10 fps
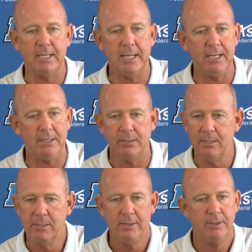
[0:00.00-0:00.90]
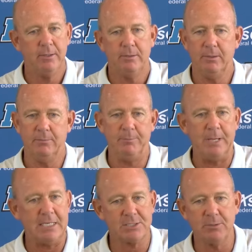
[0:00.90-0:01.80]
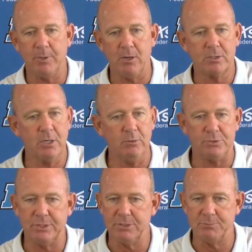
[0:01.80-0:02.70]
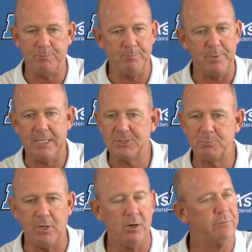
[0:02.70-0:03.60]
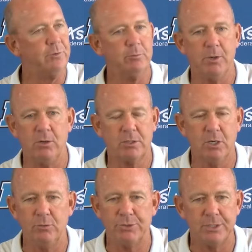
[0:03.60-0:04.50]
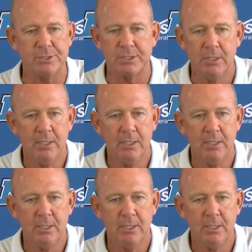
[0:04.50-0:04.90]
can basketball coaches, baseball, football coaches.